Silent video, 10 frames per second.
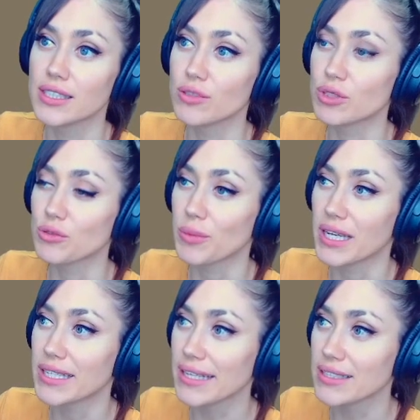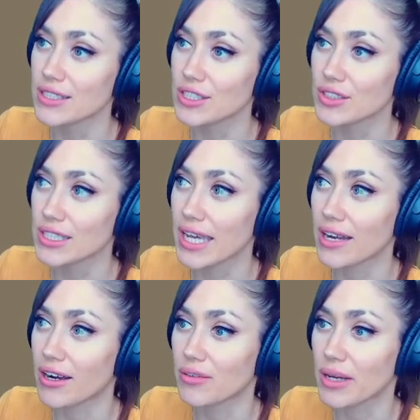which we'll be connecting to get
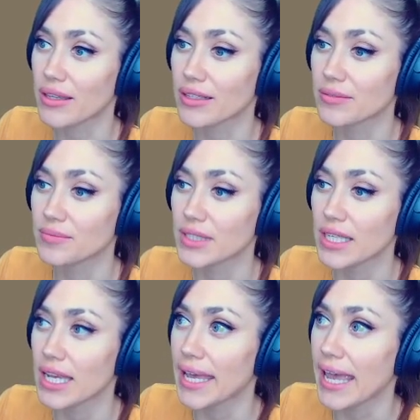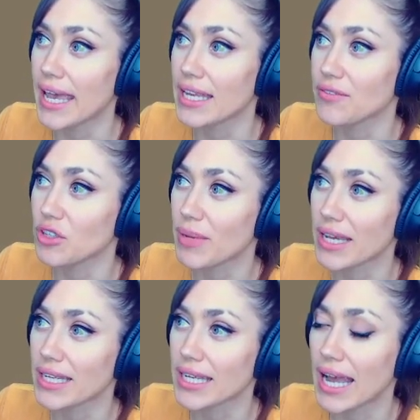our weather. And if you make
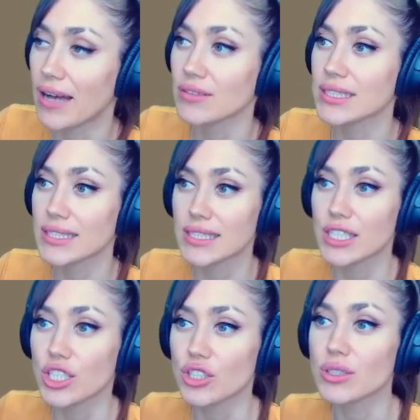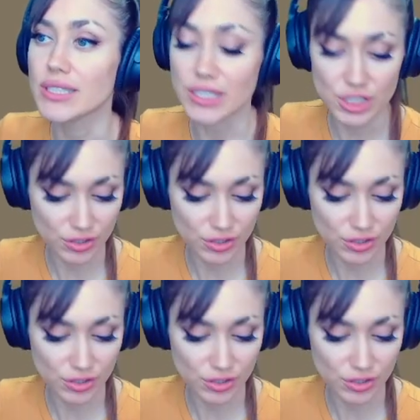an account, you'll need to